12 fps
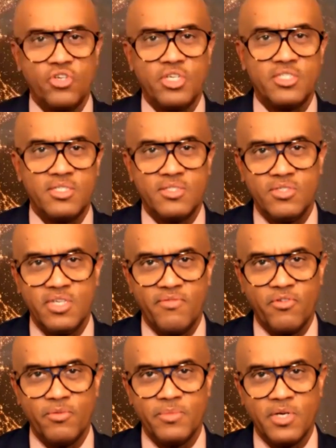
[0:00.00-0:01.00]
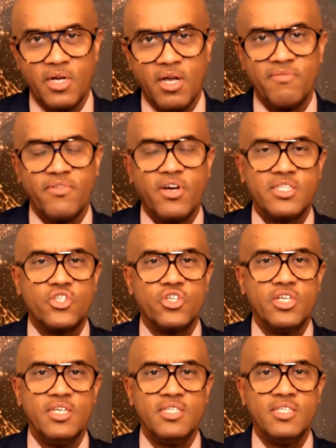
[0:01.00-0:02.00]
as you said, from the Gulf
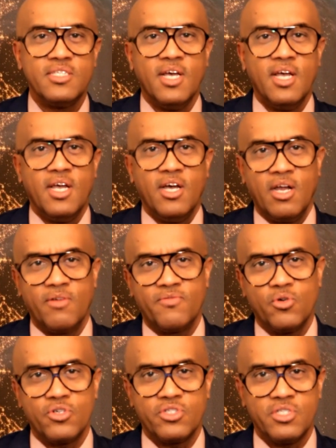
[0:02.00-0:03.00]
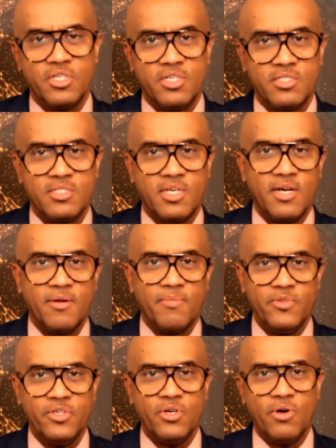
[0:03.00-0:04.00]
countries, and of course, there's
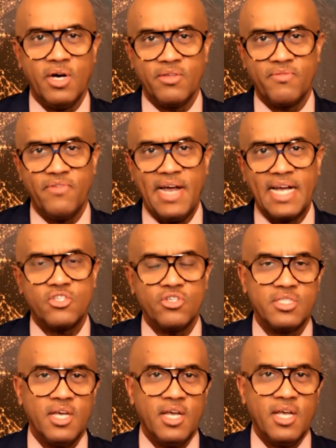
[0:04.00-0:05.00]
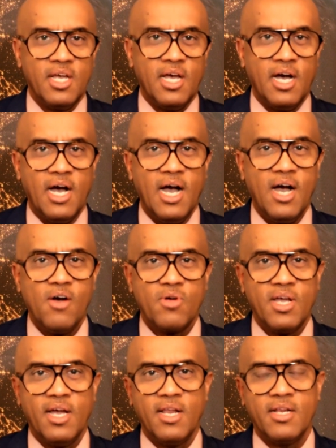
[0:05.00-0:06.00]
other factors. How
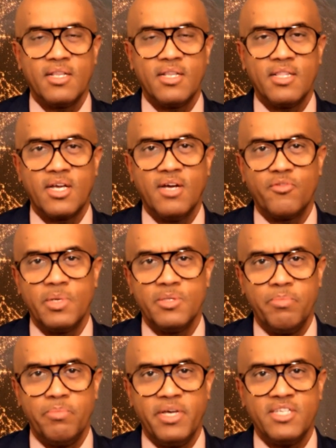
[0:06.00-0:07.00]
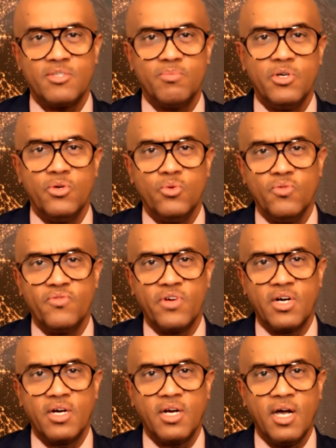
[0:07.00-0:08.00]
can the government best
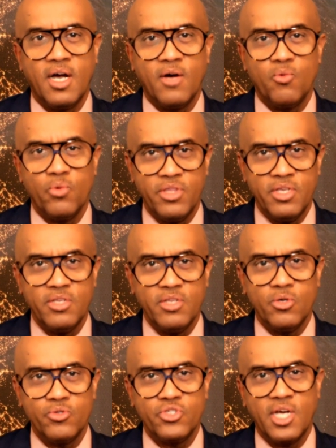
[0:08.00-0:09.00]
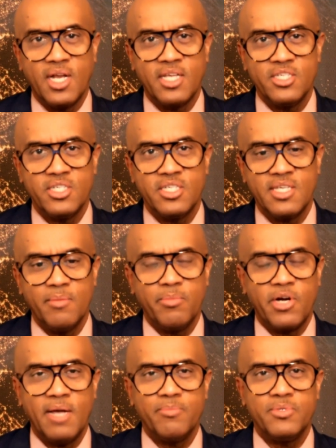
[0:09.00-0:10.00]
maneuver within those challenges and
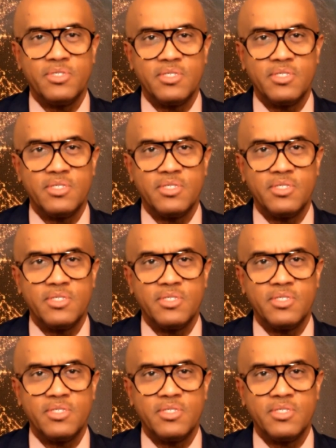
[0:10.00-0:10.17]
perhaps